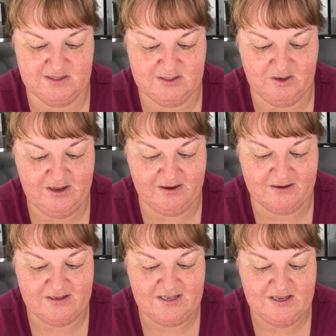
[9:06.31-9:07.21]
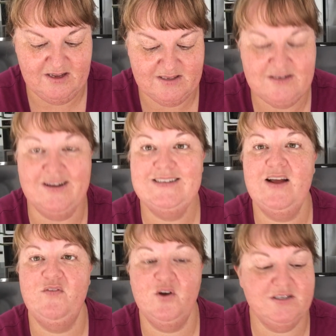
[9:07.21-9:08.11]
So yeah, it's nice to
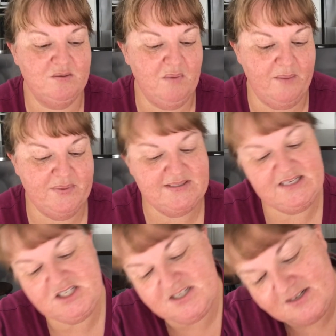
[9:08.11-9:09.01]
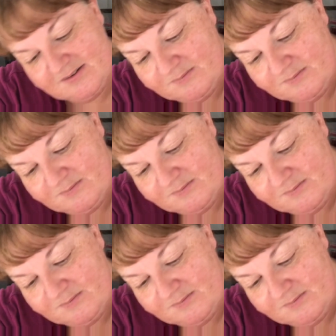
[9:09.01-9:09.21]
have those in my possession.